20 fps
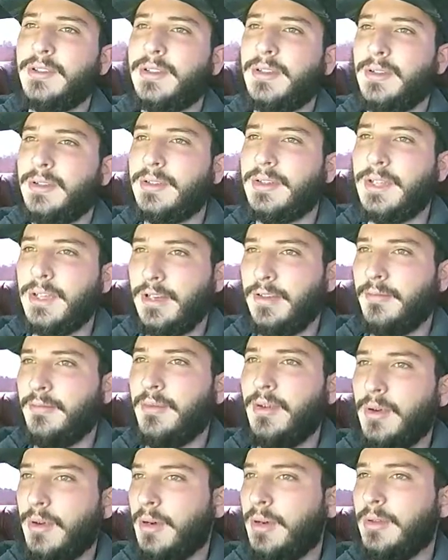so it's kind of
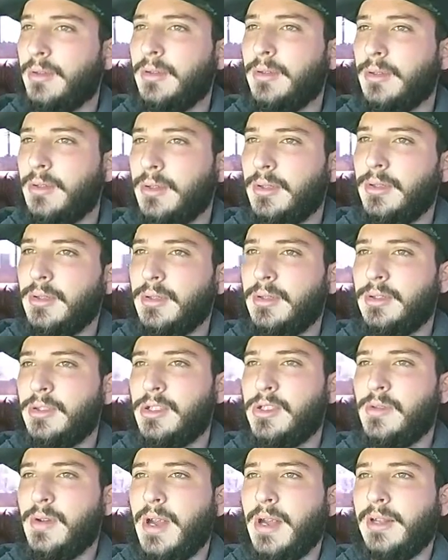more
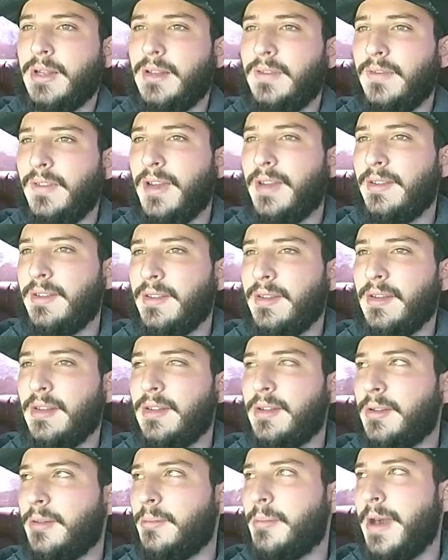direct directly
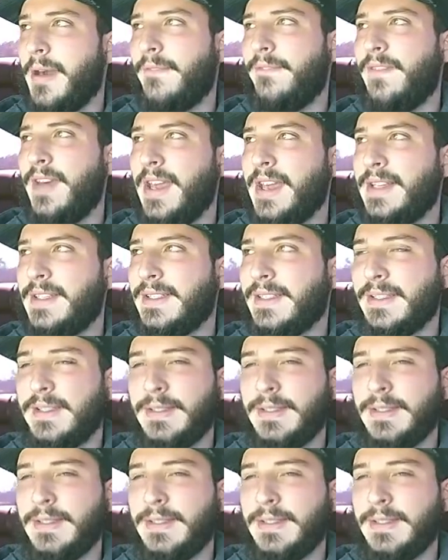facing my face.